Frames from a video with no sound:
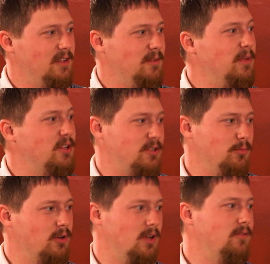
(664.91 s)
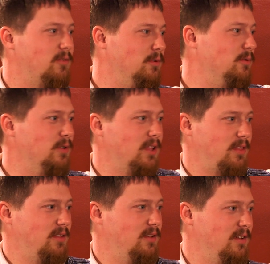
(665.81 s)
makes you more comfortable
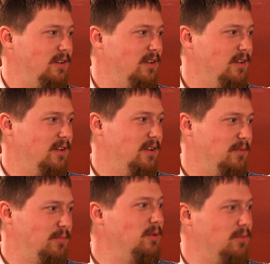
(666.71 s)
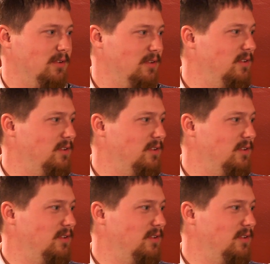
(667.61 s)
with people.